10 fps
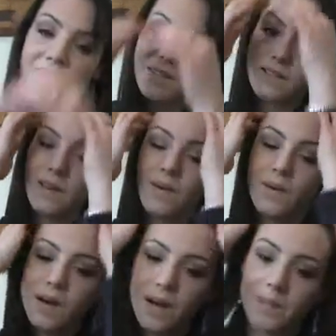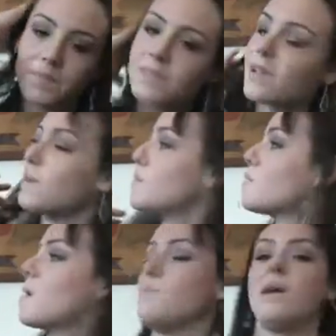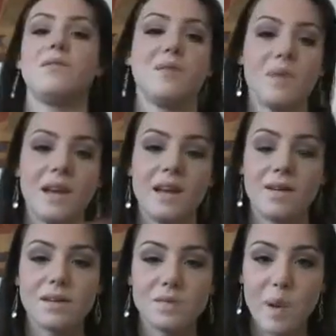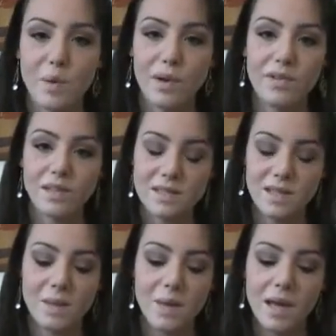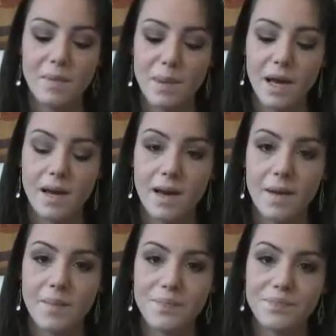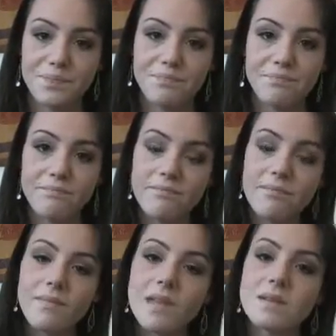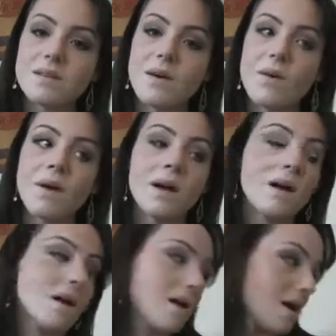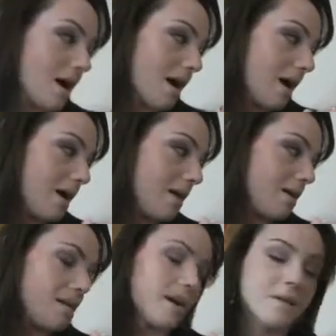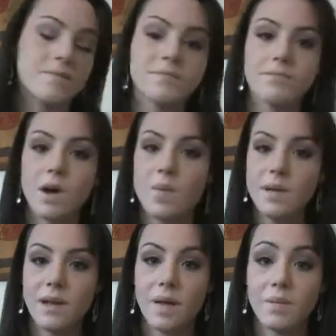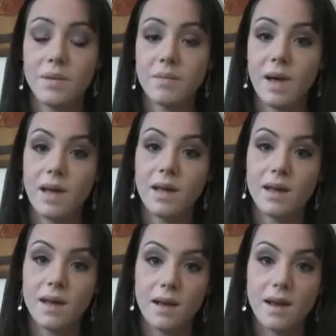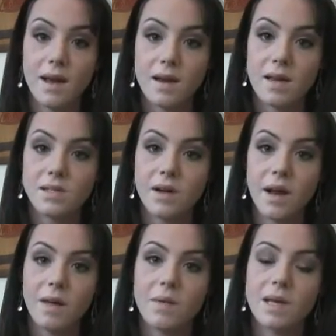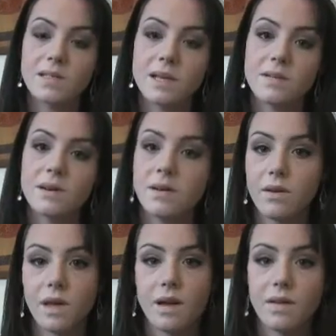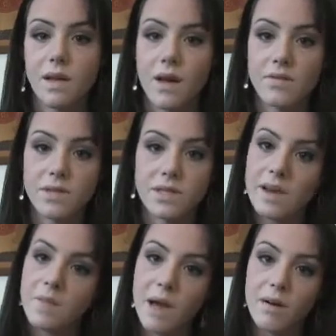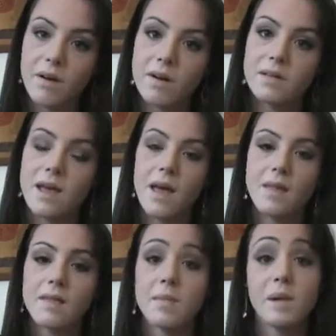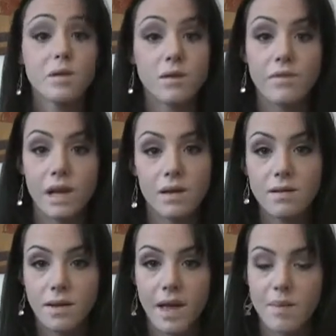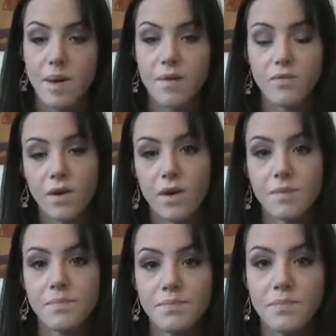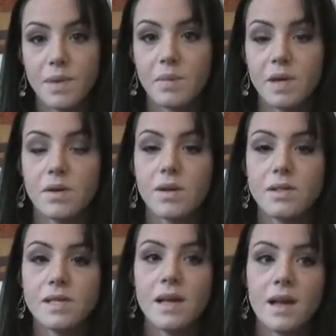So, sorry, I'm in my bedroom right now because my boyfriend's sleeping. But, so I opened up my kit again yesterday because I started looking online for setting powders, and the mineral veil came up from Bare Minerals,